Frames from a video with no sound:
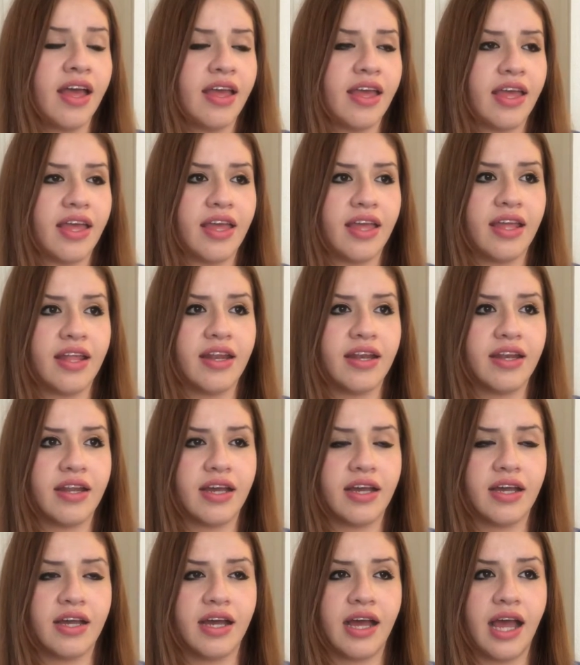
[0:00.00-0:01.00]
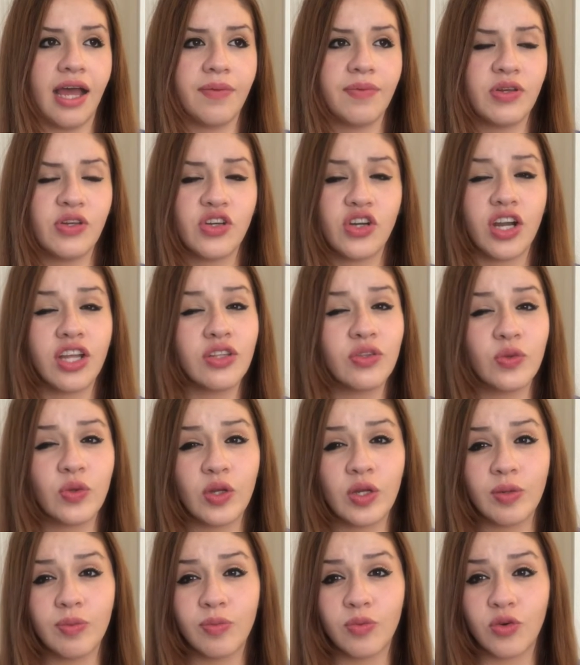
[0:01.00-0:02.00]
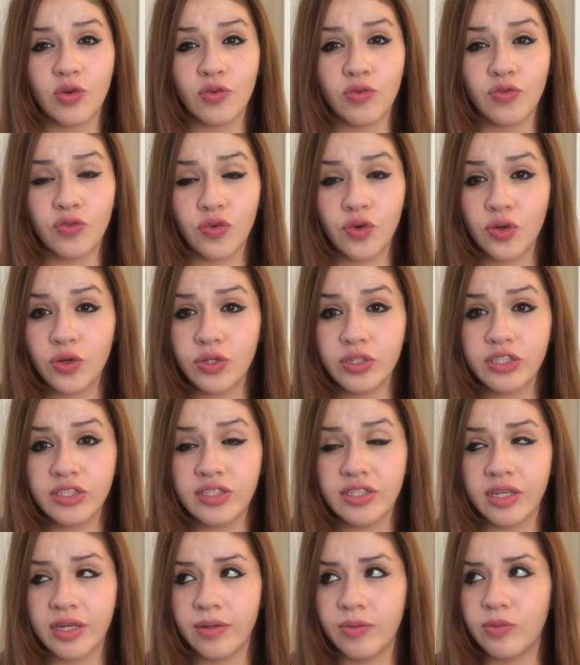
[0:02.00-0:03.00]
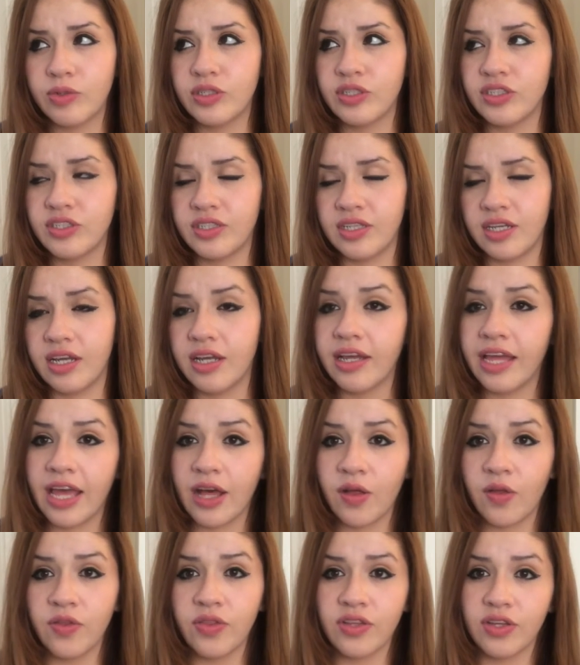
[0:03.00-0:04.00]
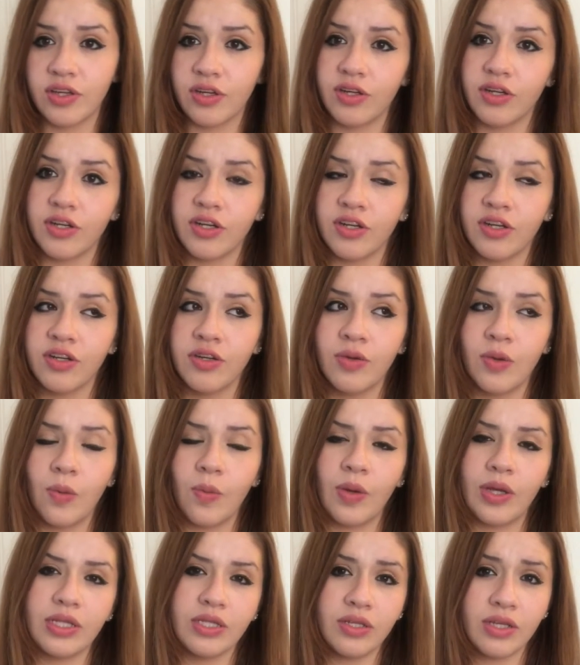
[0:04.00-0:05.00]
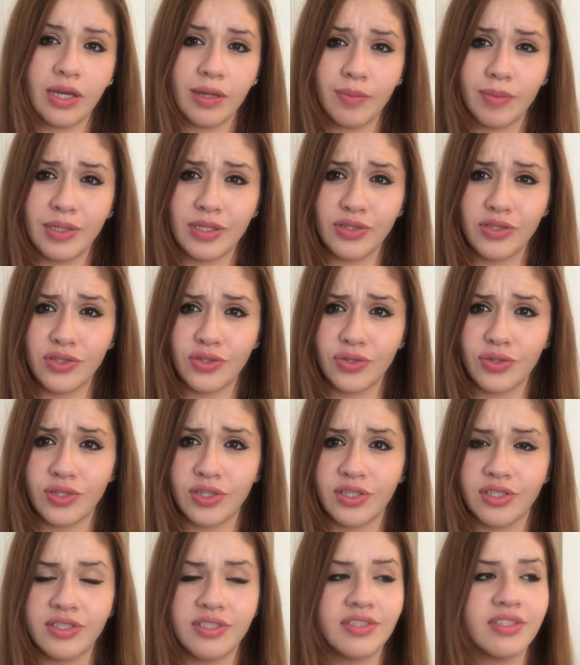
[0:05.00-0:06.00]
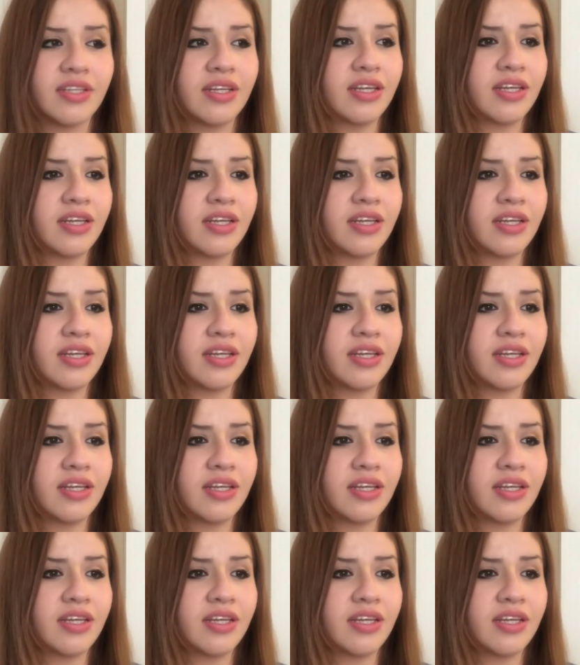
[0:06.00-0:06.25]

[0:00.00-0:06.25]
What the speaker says: And I've been trying to eat more fruits, which is a healthier way to get my sugars,